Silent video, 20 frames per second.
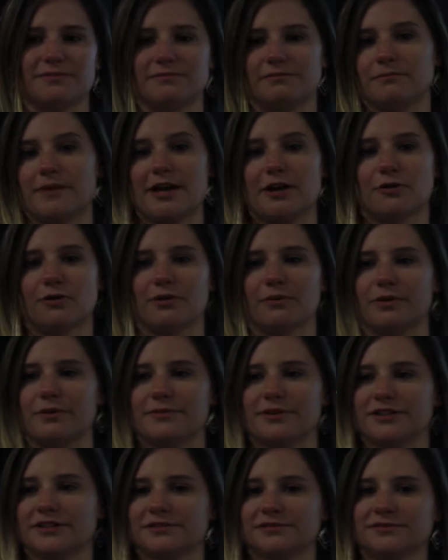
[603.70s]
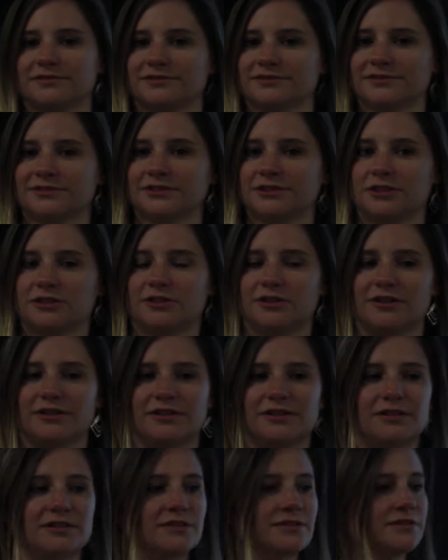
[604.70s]
men or women?
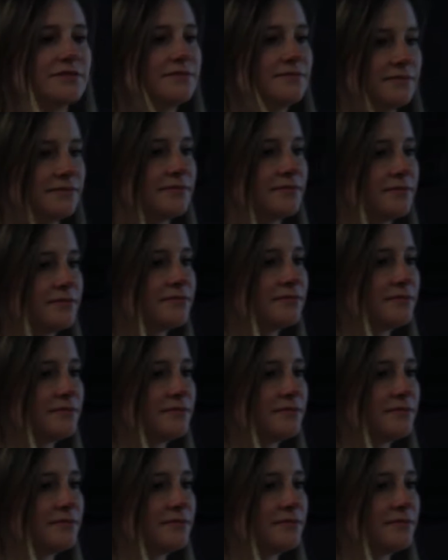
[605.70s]
Mm-hmm.